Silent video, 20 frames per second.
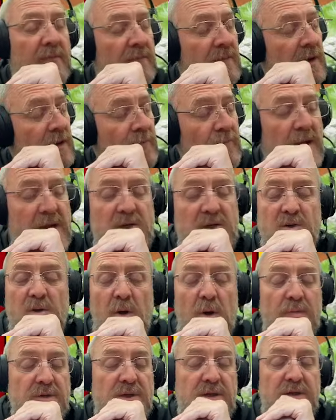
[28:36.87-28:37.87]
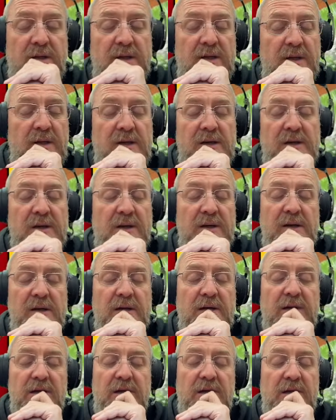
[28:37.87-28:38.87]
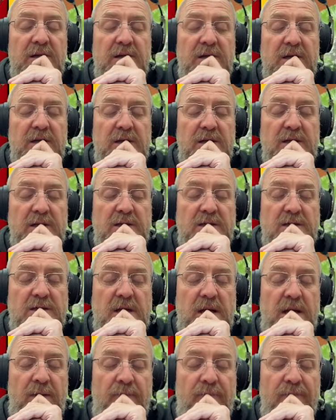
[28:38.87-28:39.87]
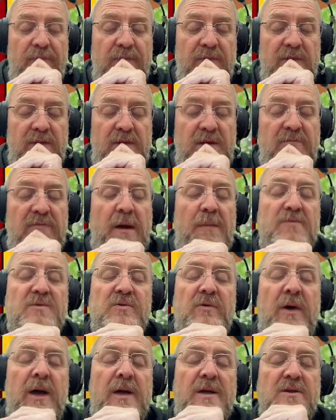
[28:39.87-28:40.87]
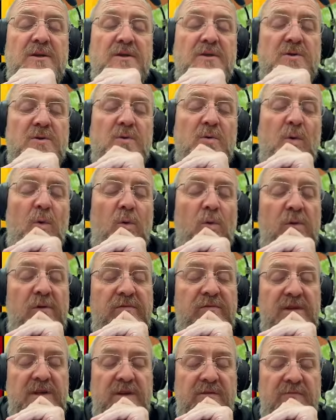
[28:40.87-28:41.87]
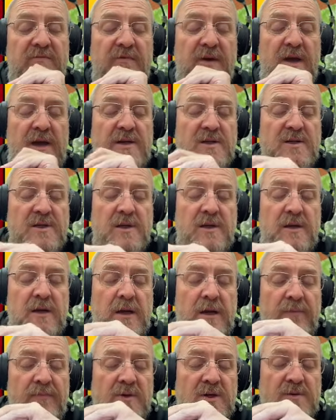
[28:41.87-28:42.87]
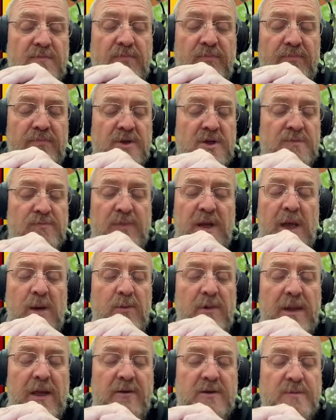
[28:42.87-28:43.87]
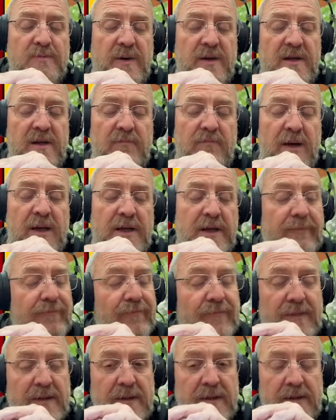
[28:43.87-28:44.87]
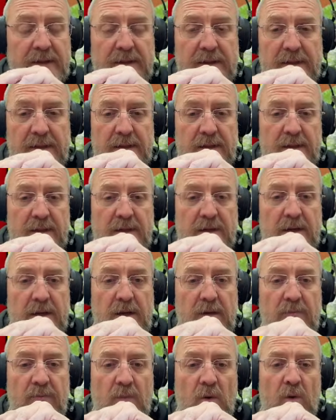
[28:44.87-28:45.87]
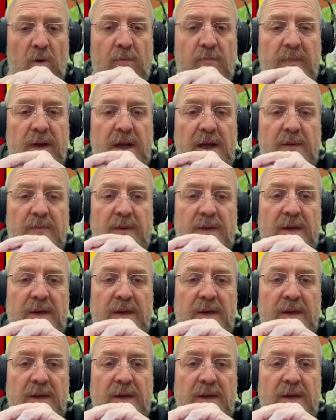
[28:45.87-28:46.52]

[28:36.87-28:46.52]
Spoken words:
your best option is give up trying to do all of the events and just play without spending money. Or maybe